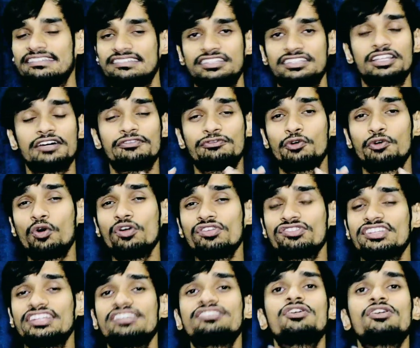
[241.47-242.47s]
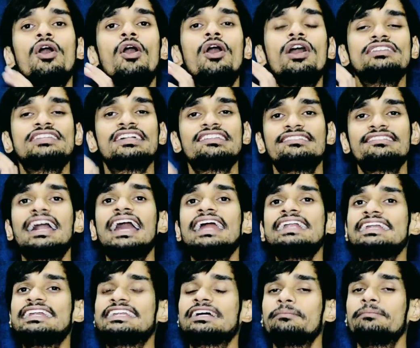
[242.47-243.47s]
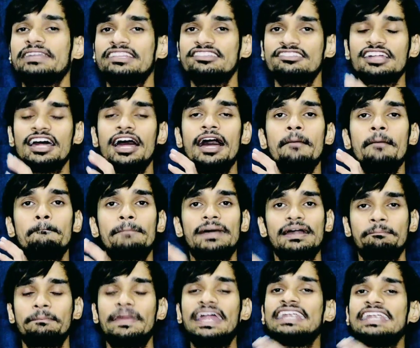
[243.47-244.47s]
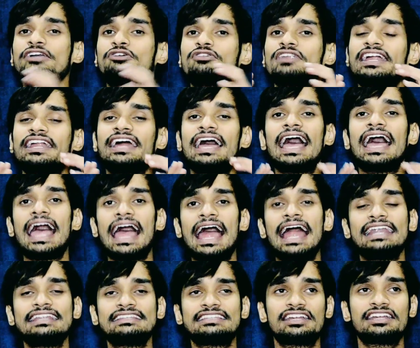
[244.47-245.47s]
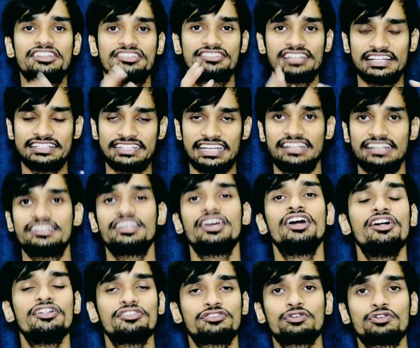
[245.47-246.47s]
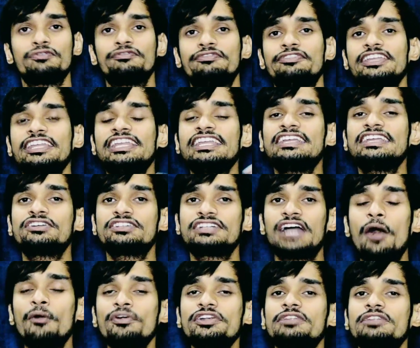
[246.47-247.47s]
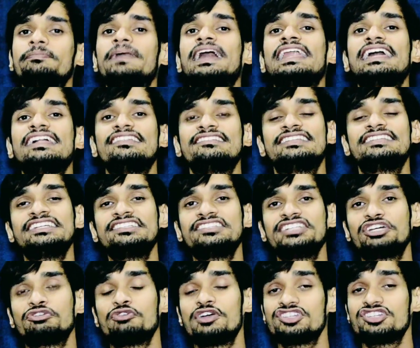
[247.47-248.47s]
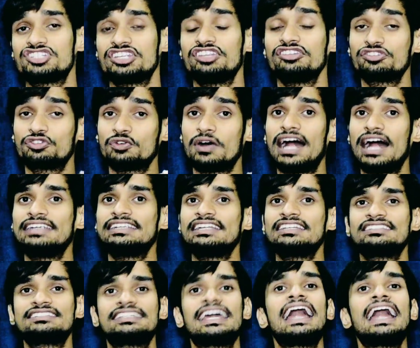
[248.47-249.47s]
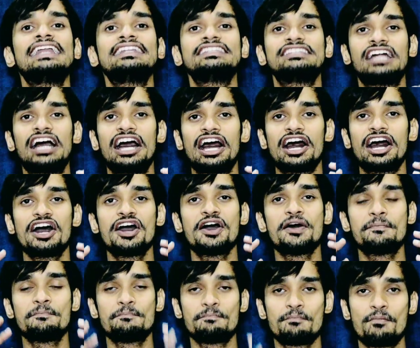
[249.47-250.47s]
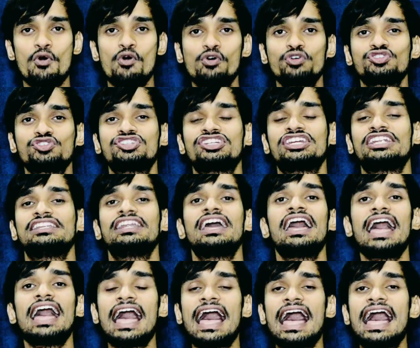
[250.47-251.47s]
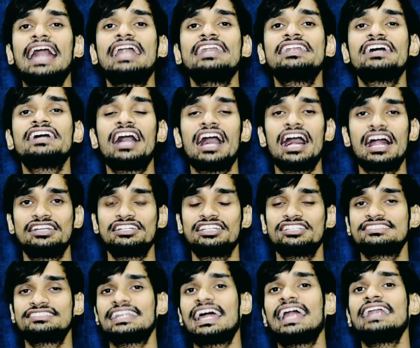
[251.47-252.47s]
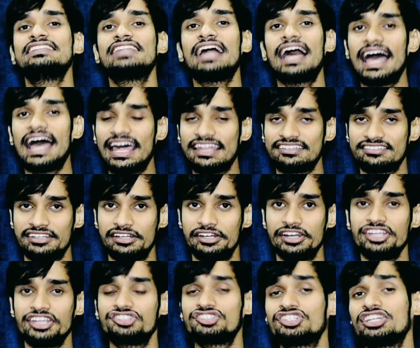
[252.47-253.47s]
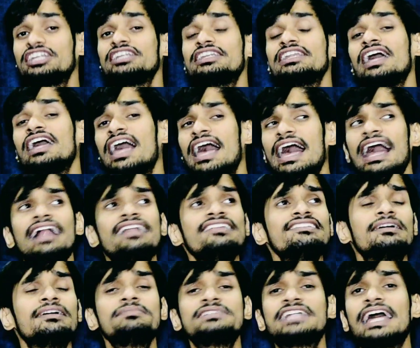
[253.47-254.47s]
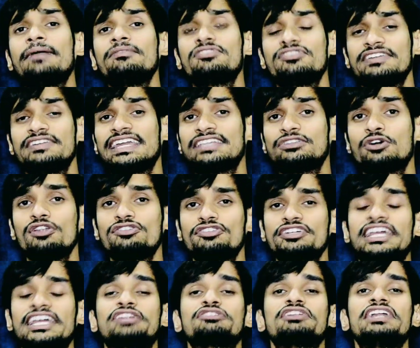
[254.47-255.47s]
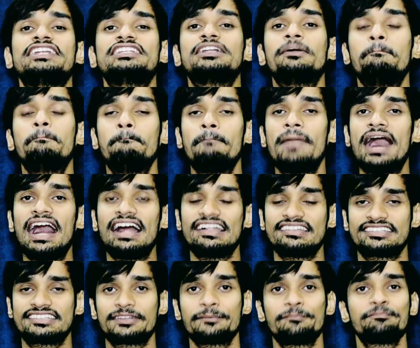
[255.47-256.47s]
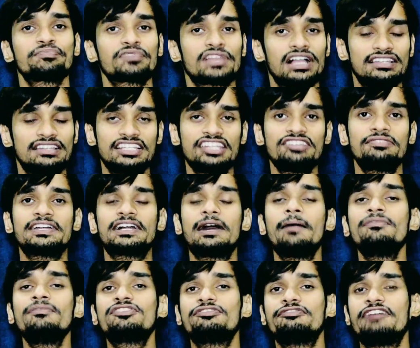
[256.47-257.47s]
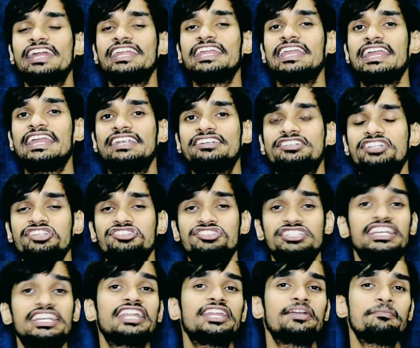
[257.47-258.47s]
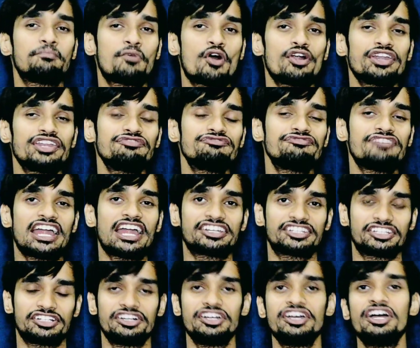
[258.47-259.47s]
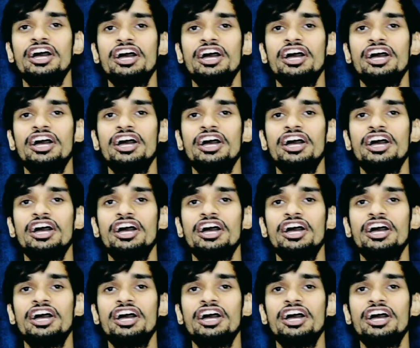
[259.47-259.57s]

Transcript: The forces on the sin theta means perpendicular and the resultant. So we counterbalance these equations to understand the motion and understand the acceleration, and sometimes we can also calculate the mass. This becomes very interesting and important factor.